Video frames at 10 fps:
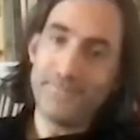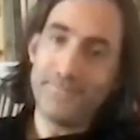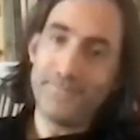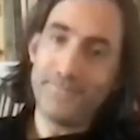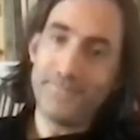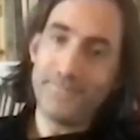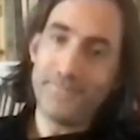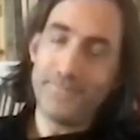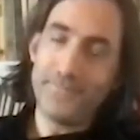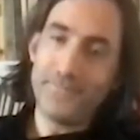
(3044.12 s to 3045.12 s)

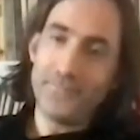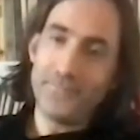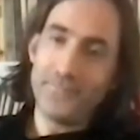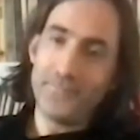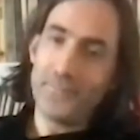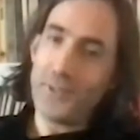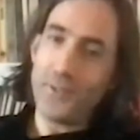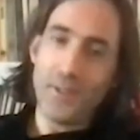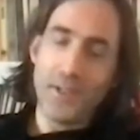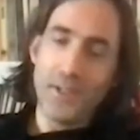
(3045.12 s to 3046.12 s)

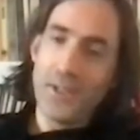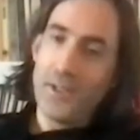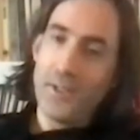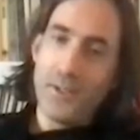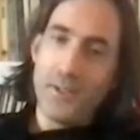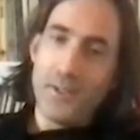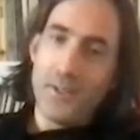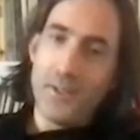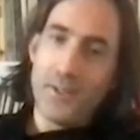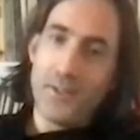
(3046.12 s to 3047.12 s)

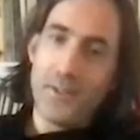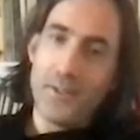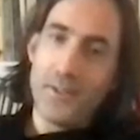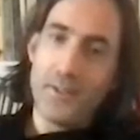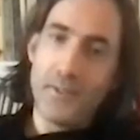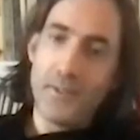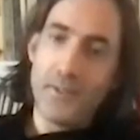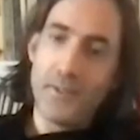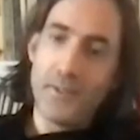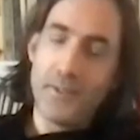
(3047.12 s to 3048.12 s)

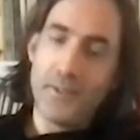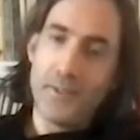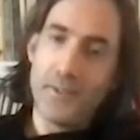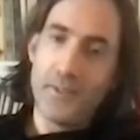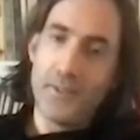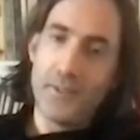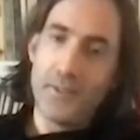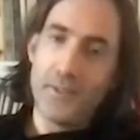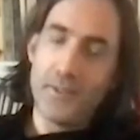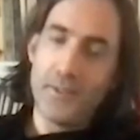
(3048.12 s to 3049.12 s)

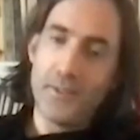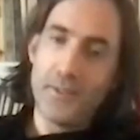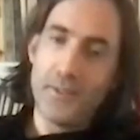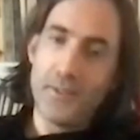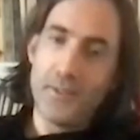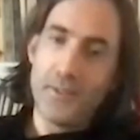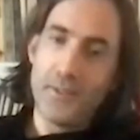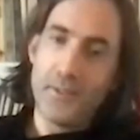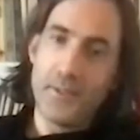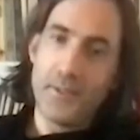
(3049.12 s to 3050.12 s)

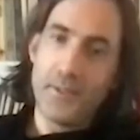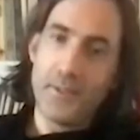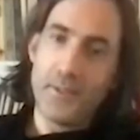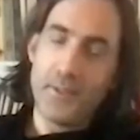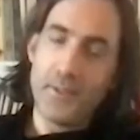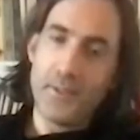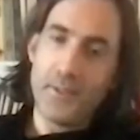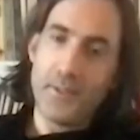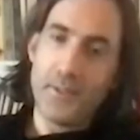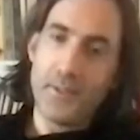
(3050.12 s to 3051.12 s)

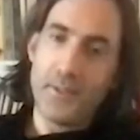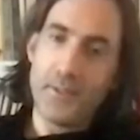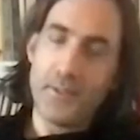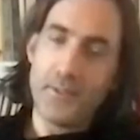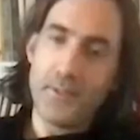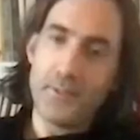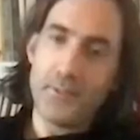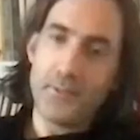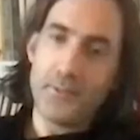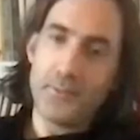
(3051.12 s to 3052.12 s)
This person isn't speaking.